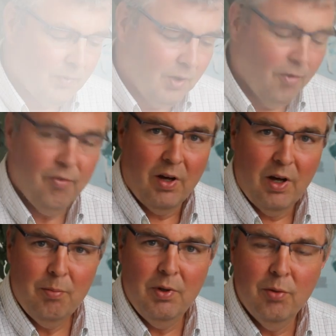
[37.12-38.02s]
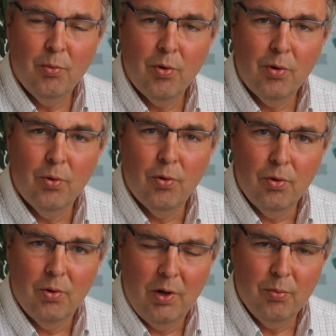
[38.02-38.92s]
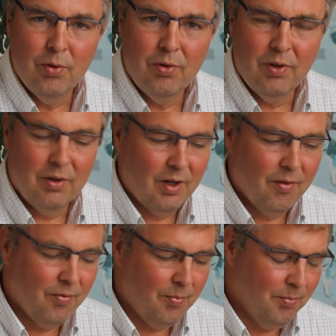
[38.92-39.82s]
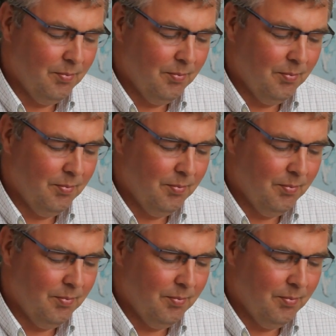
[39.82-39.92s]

If I had been in Morogoro, I would have